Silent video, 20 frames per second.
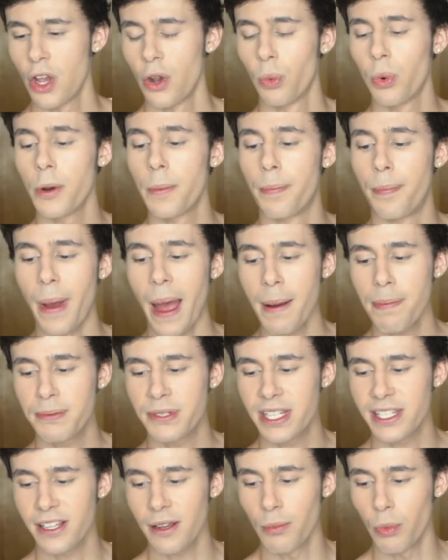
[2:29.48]
Would
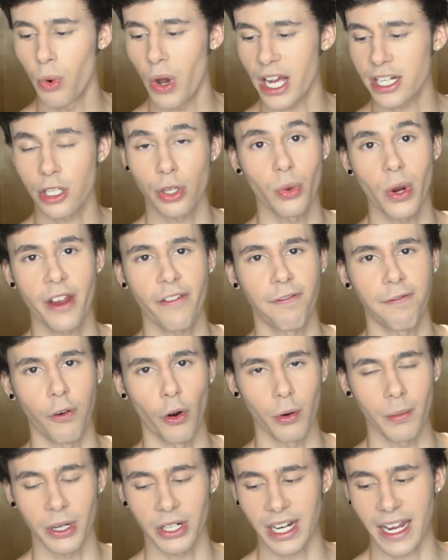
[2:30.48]
baptism wash away
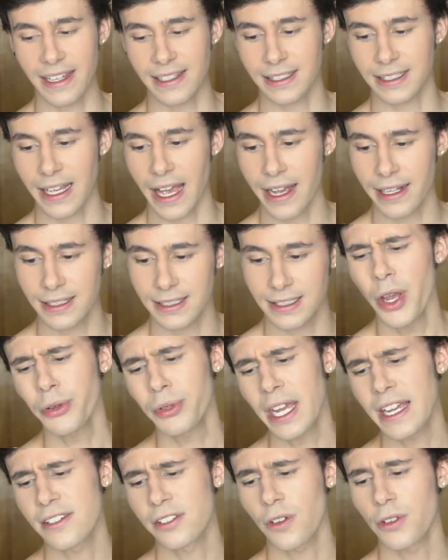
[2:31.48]
former gay sex?
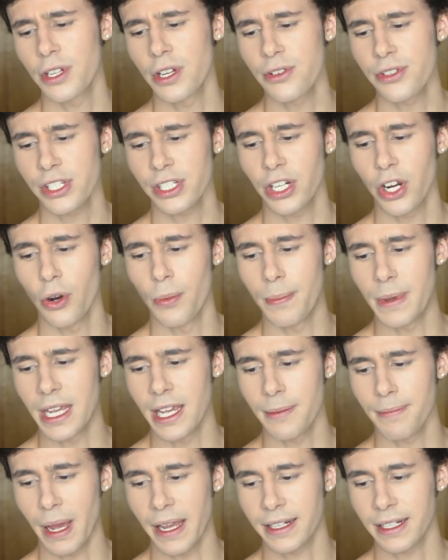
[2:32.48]
Okay, so years ago,
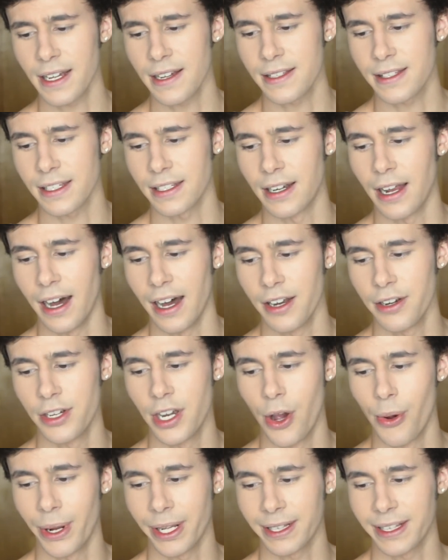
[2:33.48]
me and my cousin
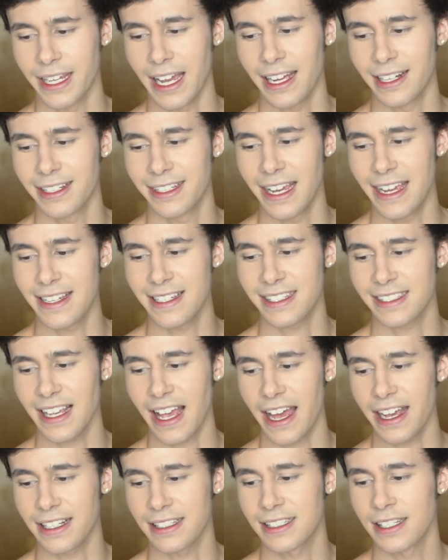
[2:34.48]
unknowingly had gay
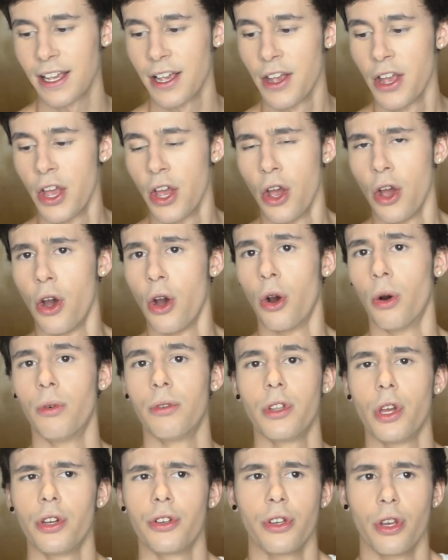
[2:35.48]
sex.
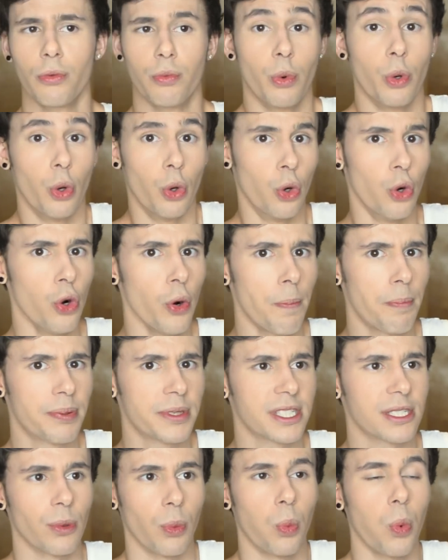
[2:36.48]

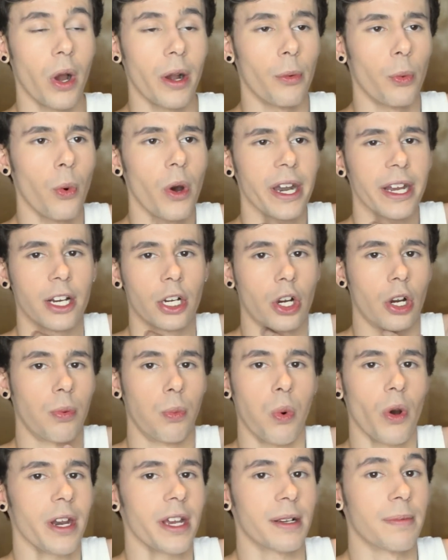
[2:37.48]
Oops, what
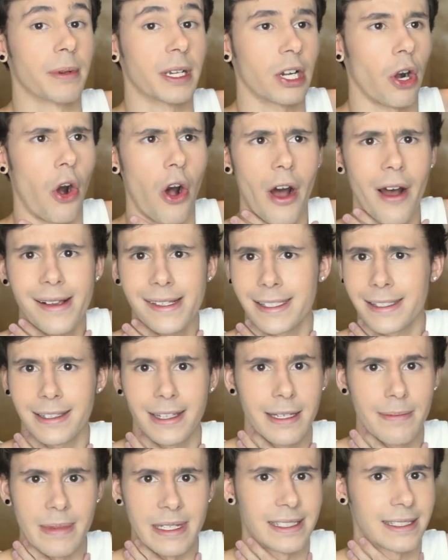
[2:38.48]
a
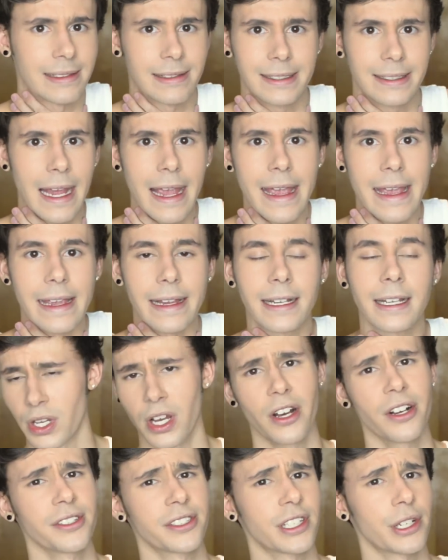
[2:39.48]
costly mistake.
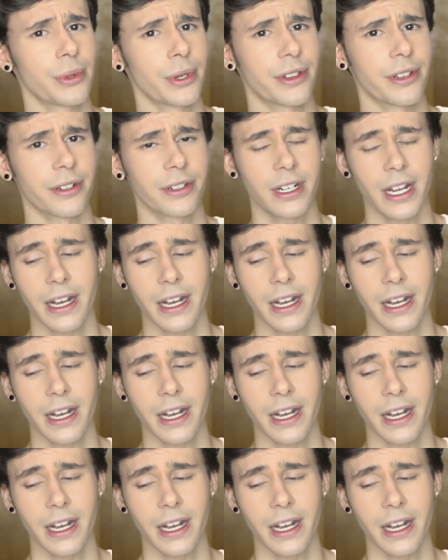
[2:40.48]
Also with your